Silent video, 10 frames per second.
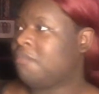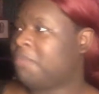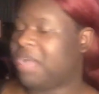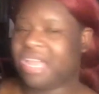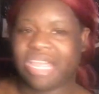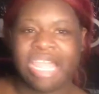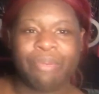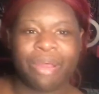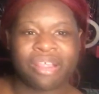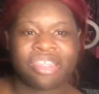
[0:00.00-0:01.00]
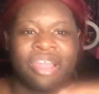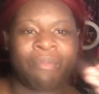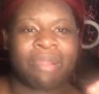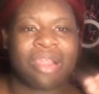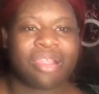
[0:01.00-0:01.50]
But he was
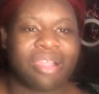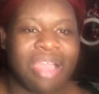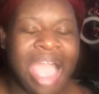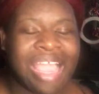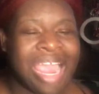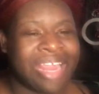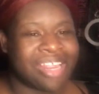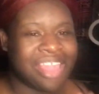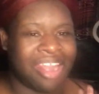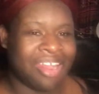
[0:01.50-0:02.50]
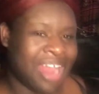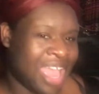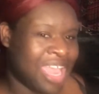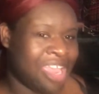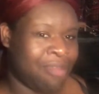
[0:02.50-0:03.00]
some, I can't even say the
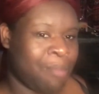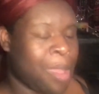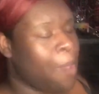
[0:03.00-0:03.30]
name,